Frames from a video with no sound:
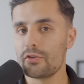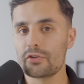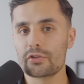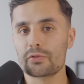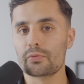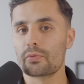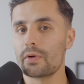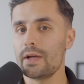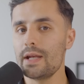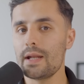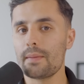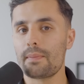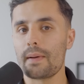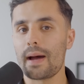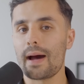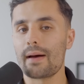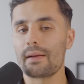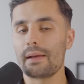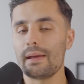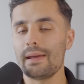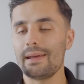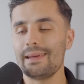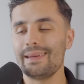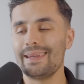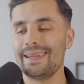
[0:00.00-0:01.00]
don't just read
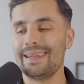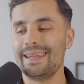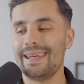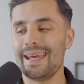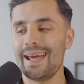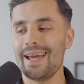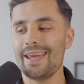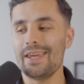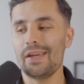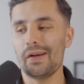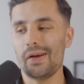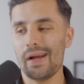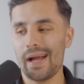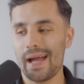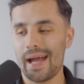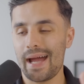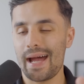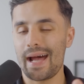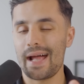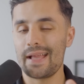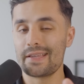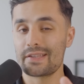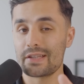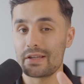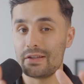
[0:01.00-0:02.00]
about it, get your
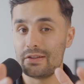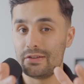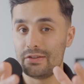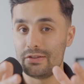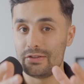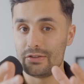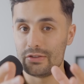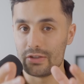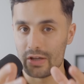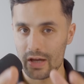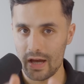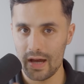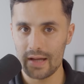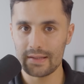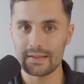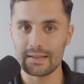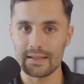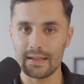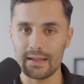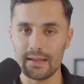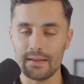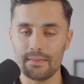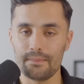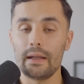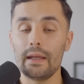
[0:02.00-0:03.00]
hands
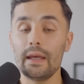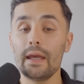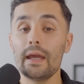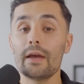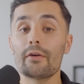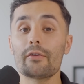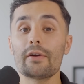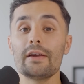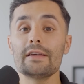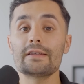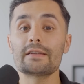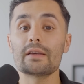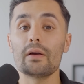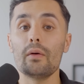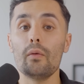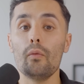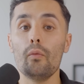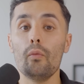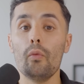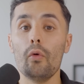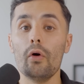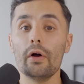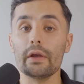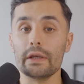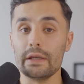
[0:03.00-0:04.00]
dirty. And here is
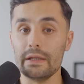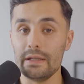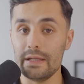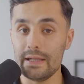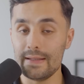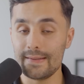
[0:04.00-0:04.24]
what you